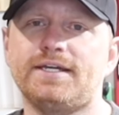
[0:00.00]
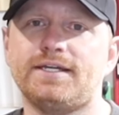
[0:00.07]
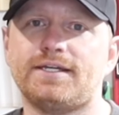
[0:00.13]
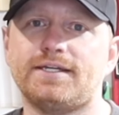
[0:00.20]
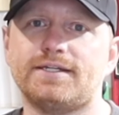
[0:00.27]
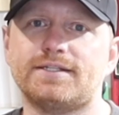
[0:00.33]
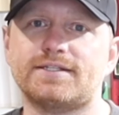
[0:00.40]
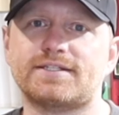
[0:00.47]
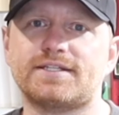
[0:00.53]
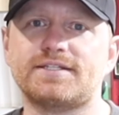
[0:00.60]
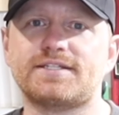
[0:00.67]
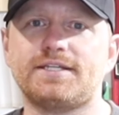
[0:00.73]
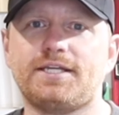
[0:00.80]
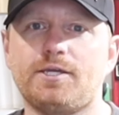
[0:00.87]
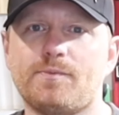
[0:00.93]
And
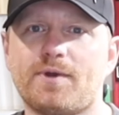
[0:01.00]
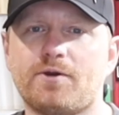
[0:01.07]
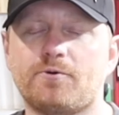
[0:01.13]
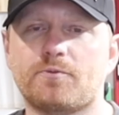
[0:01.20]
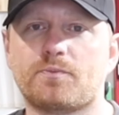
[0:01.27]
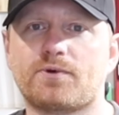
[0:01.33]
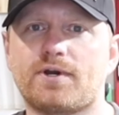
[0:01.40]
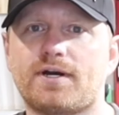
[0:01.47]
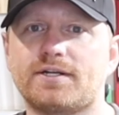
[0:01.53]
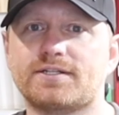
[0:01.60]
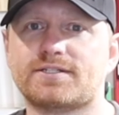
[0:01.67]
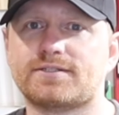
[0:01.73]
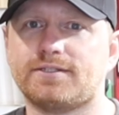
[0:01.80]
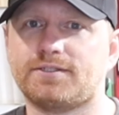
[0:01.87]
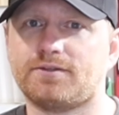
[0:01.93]
since they came out with
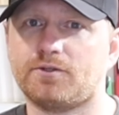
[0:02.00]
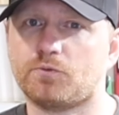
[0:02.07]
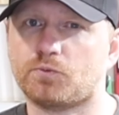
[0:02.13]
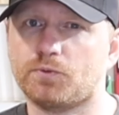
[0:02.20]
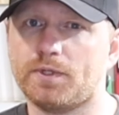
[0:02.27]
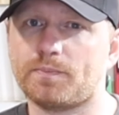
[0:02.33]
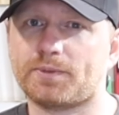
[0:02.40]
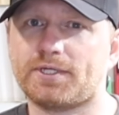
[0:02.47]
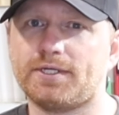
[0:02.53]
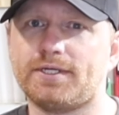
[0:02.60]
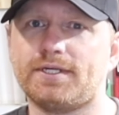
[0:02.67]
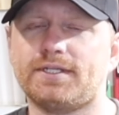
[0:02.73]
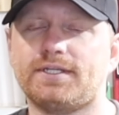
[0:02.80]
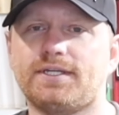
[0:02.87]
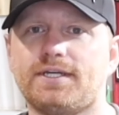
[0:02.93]
products like the Rip
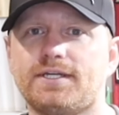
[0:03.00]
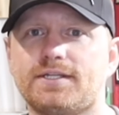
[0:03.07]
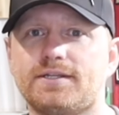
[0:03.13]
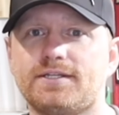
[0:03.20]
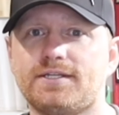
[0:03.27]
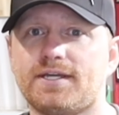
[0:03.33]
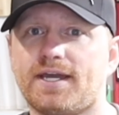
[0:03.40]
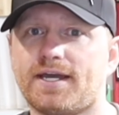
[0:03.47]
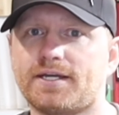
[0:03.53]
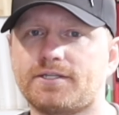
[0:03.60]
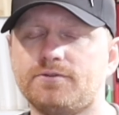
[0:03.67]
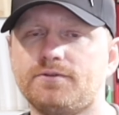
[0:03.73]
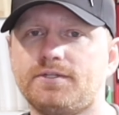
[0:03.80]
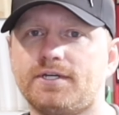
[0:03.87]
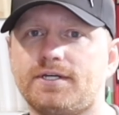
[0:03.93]
Cut and the
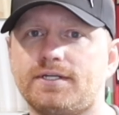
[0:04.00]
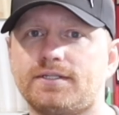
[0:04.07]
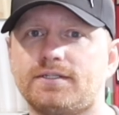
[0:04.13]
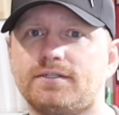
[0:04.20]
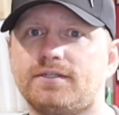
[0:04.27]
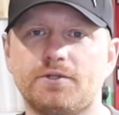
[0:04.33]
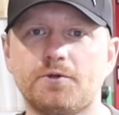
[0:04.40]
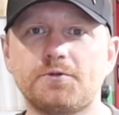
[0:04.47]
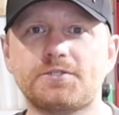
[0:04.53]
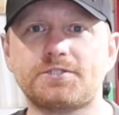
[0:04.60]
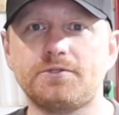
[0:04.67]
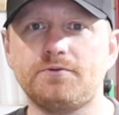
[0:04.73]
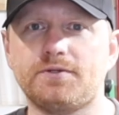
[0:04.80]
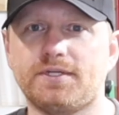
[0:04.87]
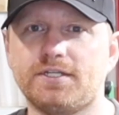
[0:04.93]
AccuCut, those
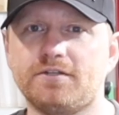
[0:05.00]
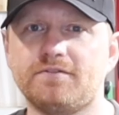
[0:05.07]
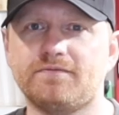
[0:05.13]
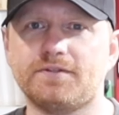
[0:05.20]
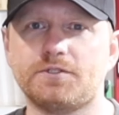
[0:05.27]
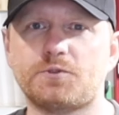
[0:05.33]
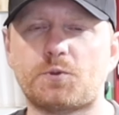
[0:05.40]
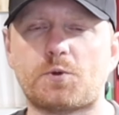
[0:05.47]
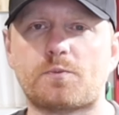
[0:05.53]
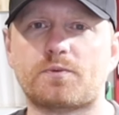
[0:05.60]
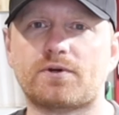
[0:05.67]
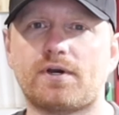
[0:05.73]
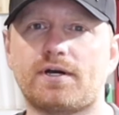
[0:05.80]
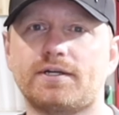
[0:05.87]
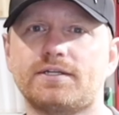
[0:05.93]
two individual
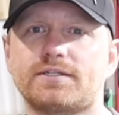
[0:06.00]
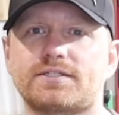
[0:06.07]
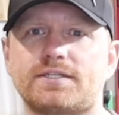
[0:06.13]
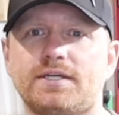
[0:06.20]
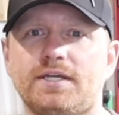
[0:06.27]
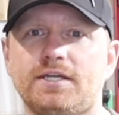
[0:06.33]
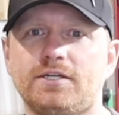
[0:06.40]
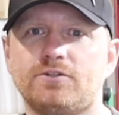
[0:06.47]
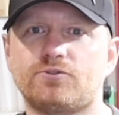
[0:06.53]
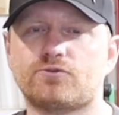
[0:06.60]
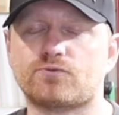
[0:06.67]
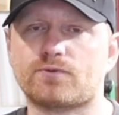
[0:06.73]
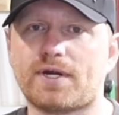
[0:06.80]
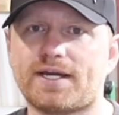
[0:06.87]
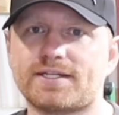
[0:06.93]
products
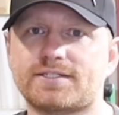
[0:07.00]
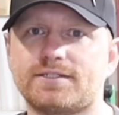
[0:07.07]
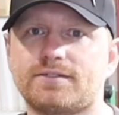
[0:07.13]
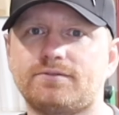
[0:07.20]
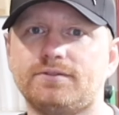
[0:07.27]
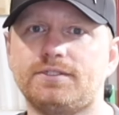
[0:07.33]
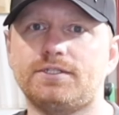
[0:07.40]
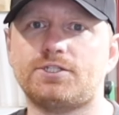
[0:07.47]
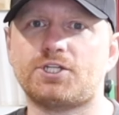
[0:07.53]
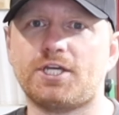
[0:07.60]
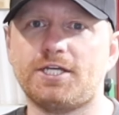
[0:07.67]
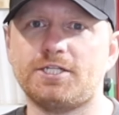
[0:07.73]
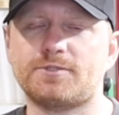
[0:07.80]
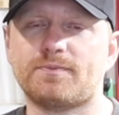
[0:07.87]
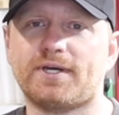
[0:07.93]
drastically
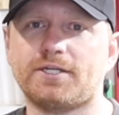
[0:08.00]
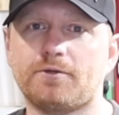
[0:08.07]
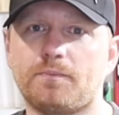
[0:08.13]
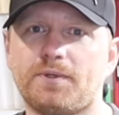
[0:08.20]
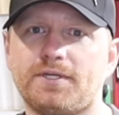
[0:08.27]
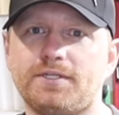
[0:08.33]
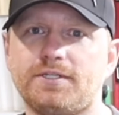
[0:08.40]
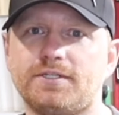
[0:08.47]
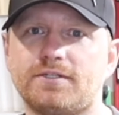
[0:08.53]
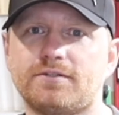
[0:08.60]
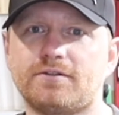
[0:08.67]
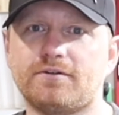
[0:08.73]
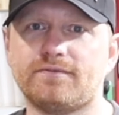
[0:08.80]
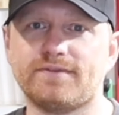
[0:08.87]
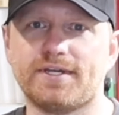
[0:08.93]
changed my opinion
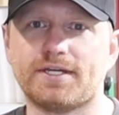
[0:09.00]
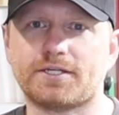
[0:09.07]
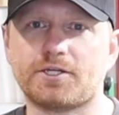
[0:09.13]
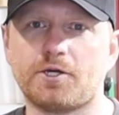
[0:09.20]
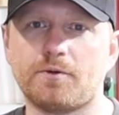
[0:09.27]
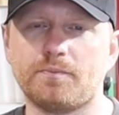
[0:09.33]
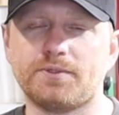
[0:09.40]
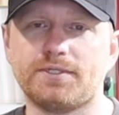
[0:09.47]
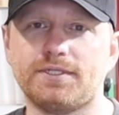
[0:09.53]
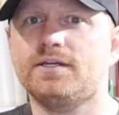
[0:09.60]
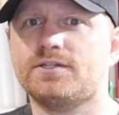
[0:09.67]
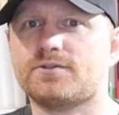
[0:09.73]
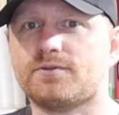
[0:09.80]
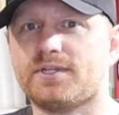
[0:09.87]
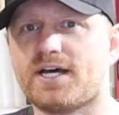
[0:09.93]
of that company.
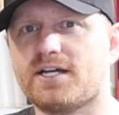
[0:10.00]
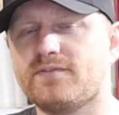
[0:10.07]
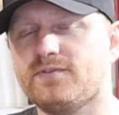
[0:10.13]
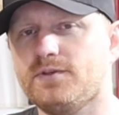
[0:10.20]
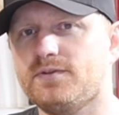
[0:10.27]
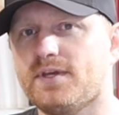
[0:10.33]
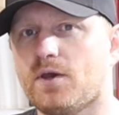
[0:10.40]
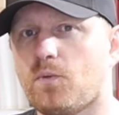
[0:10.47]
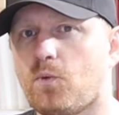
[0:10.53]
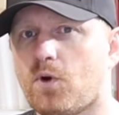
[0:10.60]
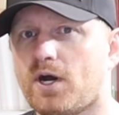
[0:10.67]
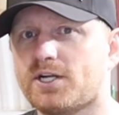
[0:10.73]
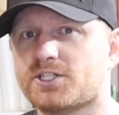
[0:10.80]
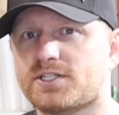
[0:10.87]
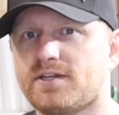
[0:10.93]
So a lot of you that
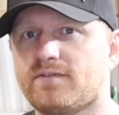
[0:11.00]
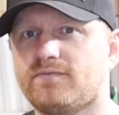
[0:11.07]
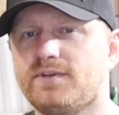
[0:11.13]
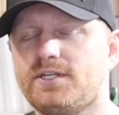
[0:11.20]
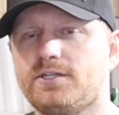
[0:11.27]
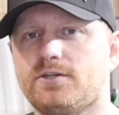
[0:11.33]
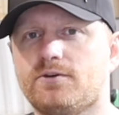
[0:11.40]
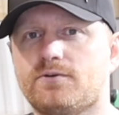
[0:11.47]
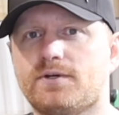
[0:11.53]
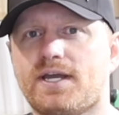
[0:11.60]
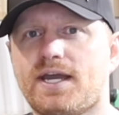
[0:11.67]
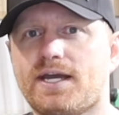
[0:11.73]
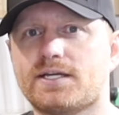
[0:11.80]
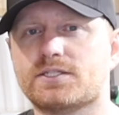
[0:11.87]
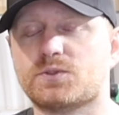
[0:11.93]
watched that video
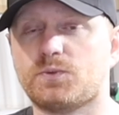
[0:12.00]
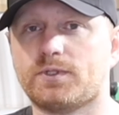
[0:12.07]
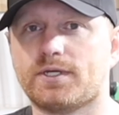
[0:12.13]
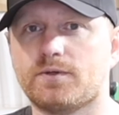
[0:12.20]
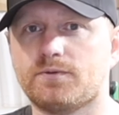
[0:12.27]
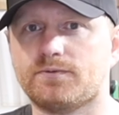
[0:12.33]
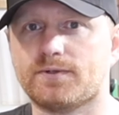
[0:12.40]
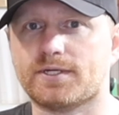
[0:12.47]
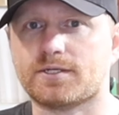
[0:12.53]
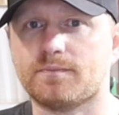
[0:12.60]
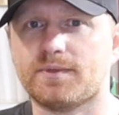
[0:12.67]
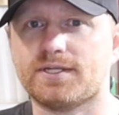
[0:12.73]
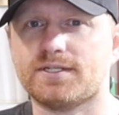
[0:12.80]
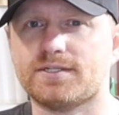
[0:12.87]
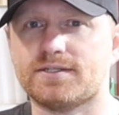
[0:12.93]
asked what I would
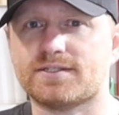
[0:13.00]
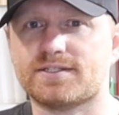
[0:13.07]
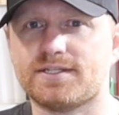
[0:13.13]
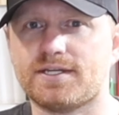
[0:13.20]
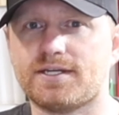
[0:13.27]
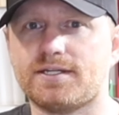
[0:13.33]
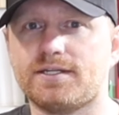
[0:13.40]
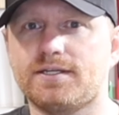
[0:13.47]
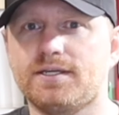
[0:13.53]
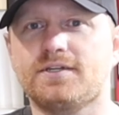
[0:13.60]
recommend instead.